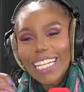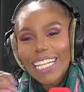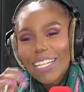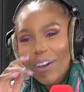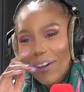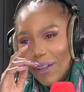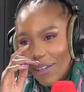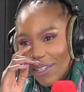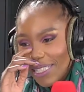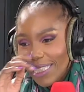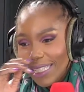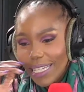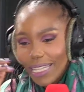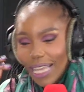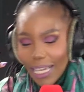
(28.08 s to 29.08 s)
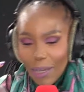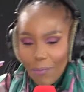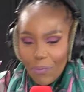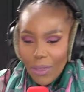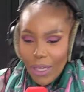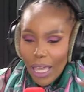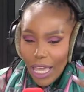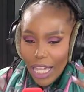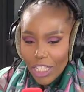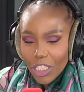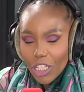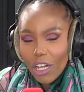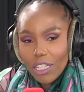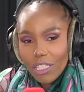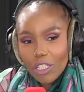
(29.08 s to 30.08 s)
in all honesty, like H
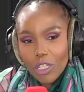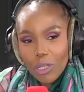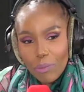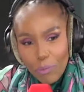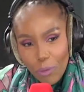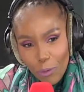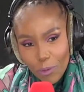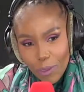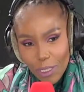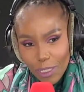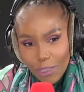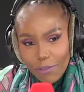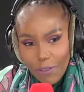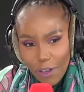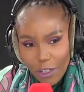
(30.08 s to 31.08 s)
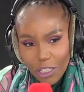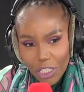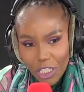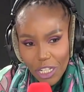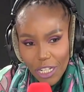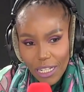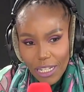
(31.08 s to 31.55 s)
R is such an important function.